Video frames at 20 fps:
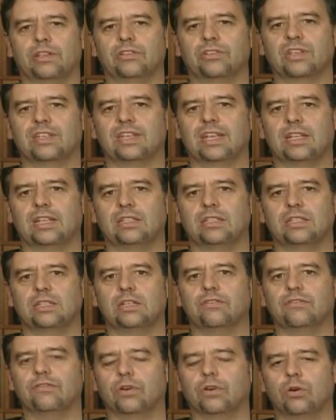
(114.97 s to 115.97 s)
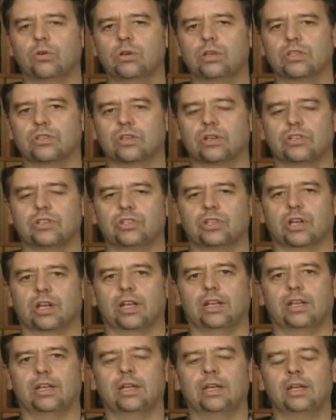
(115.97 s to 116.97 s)
There's a tendency to focus on
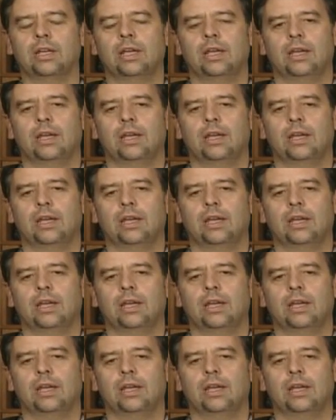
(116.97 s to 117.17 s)
China